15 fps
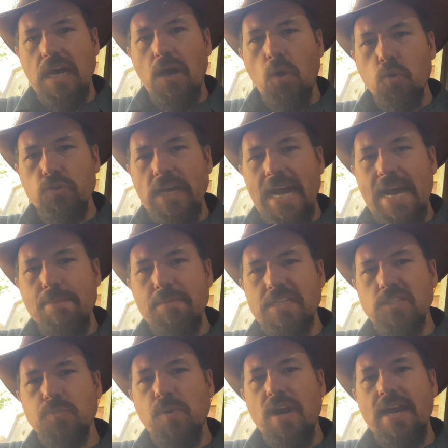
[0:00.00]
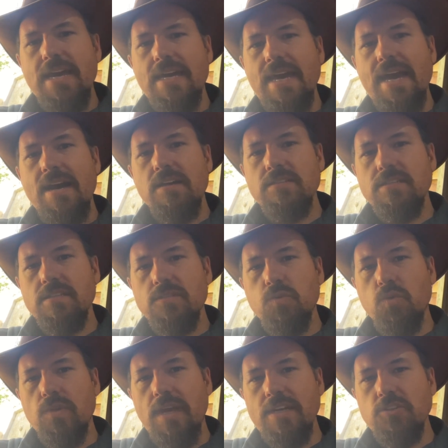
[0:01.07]
old-timey spring houses
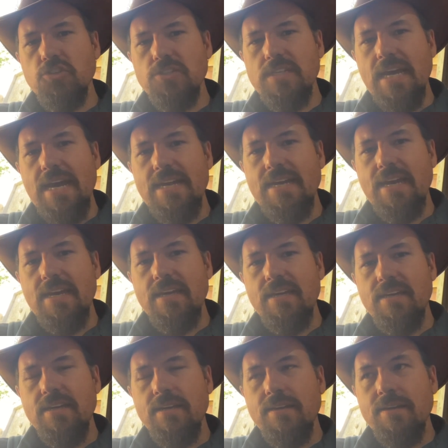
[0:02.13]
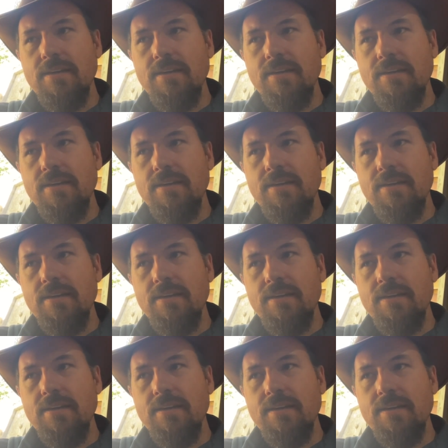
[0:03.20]
where they just had a